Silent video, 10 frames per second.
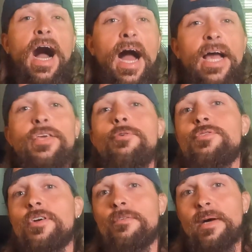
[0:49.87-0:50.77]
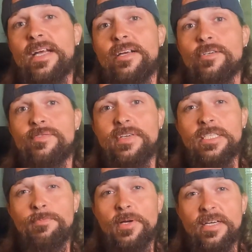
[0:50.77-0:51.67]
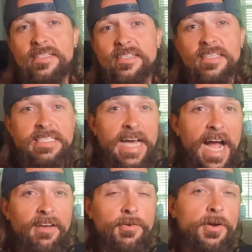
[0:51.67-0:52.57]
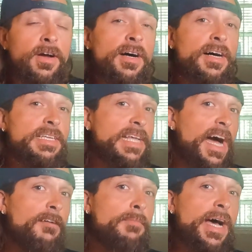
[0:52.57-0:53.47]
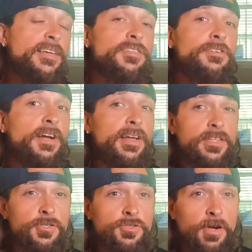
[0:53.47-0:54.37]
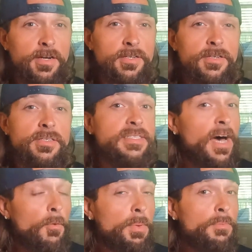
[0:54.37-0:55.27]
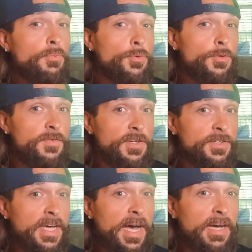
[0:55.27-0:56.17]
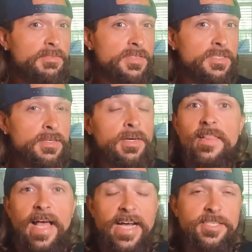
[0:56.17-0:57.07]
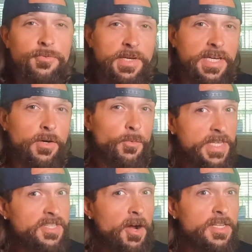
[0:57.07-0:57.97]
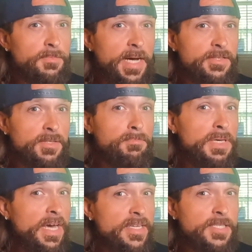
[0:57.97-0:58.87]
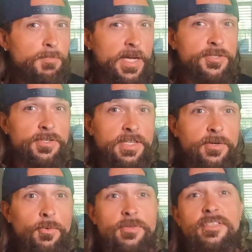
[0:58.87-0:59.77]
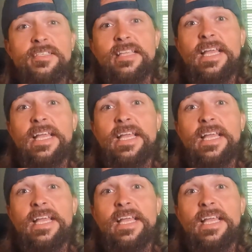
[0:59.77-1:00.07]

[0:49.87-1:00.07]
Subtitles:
I use all my years of experience as a diver, a dive master, and instructor to help improve your dives. Last week, we talked about the BS specialty courses